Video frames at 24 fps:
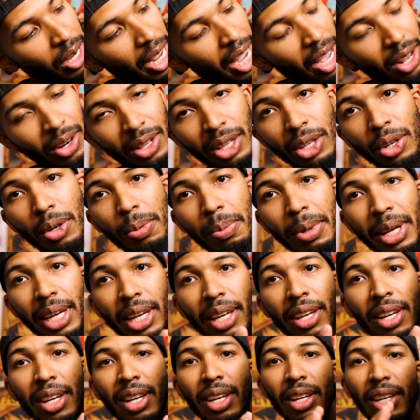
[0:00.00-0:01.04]
down a little
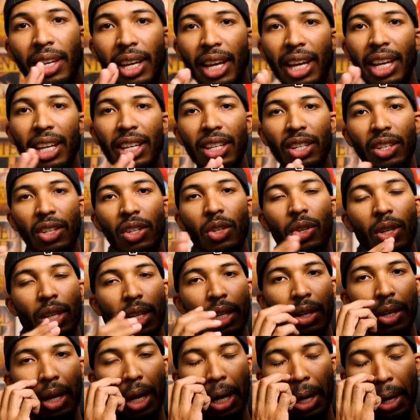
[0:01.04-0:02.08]
bit, and you
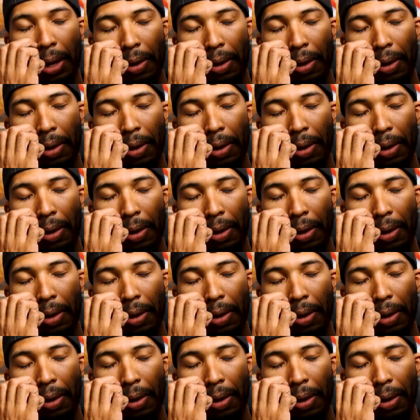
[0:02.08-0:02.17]
can